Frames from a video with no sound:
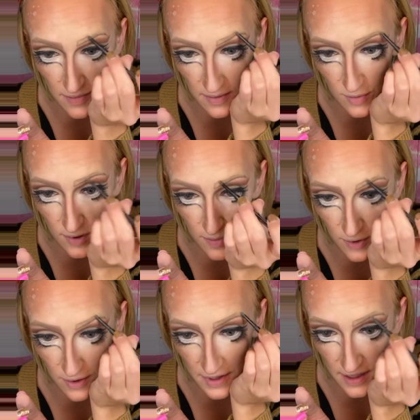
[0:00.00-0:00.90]
more
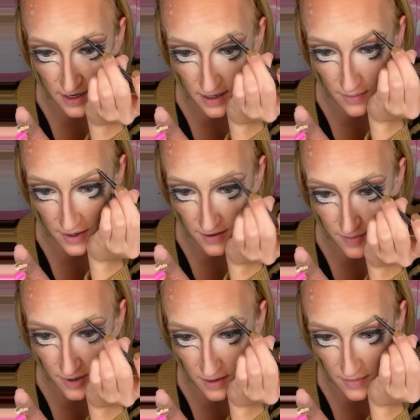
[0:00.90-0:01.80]
bold in the eyebrow
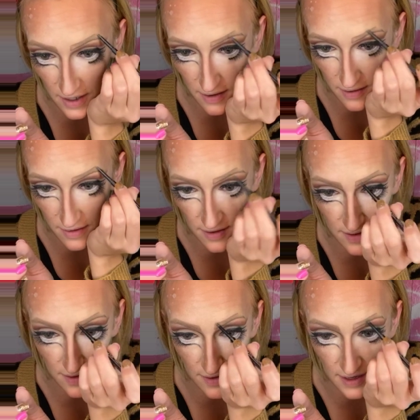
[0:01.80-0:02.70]
department, so
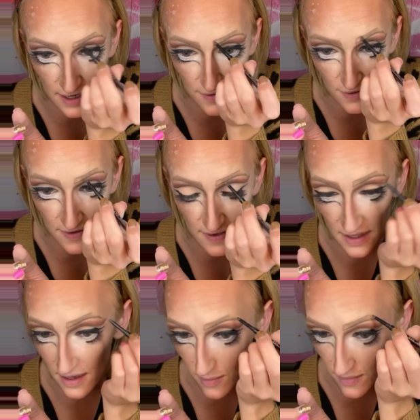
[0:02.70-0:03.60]
you can actually see them.